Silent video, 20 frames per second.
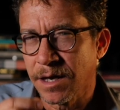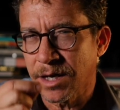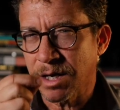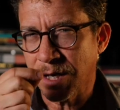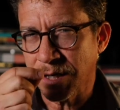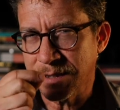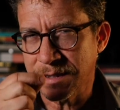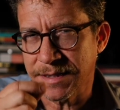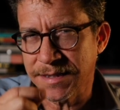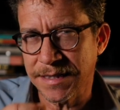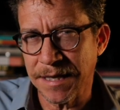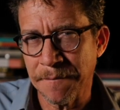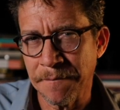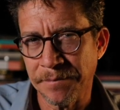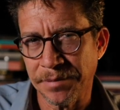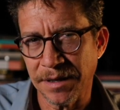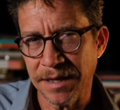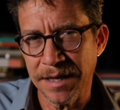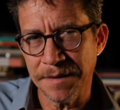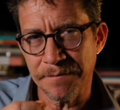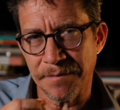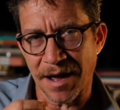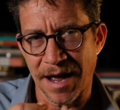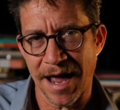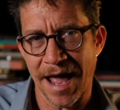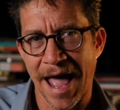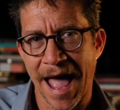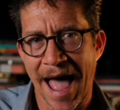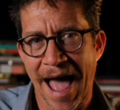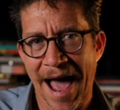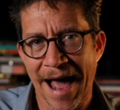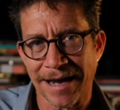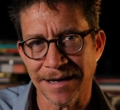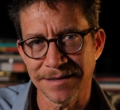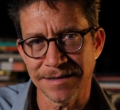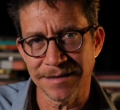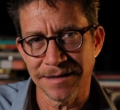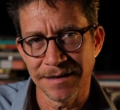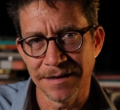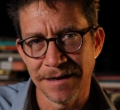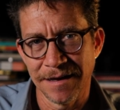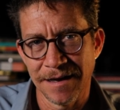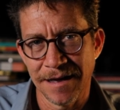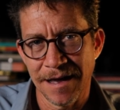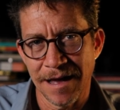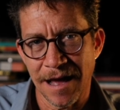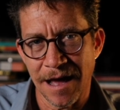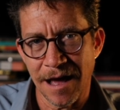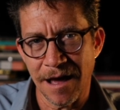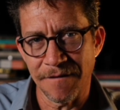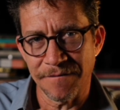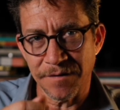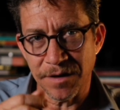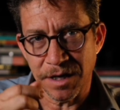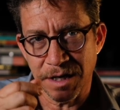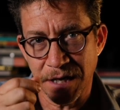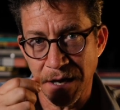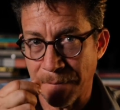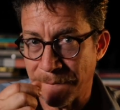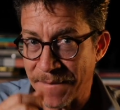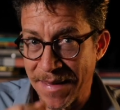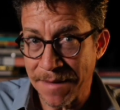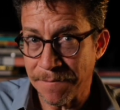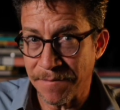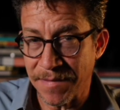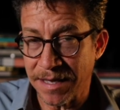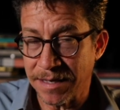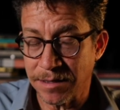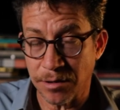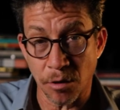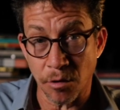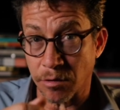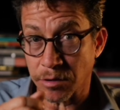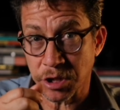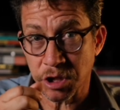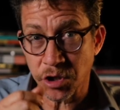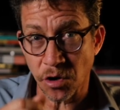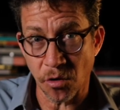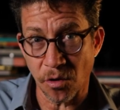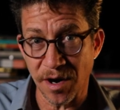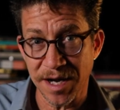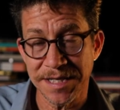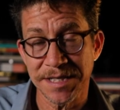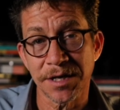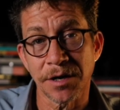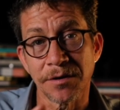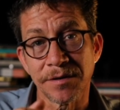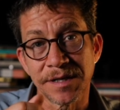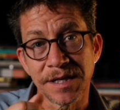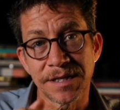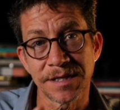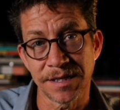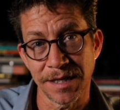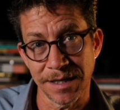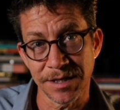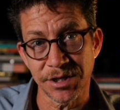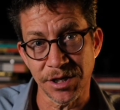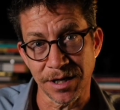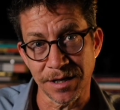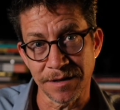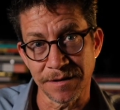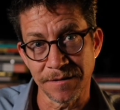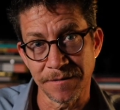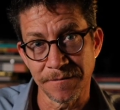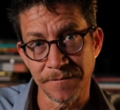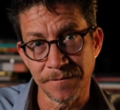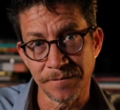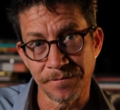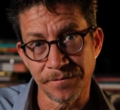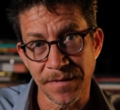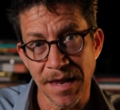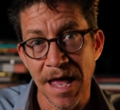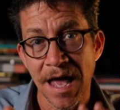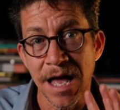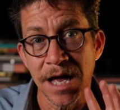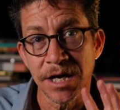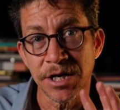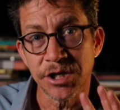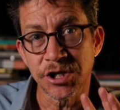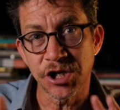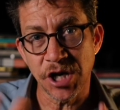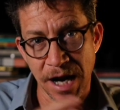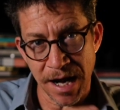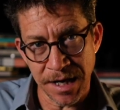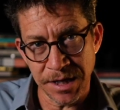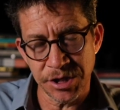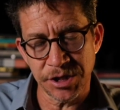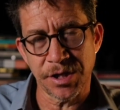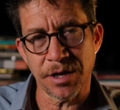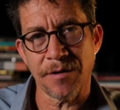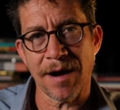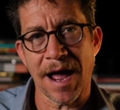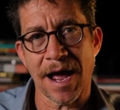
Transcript: could simply by act of commitment or choice or decision change their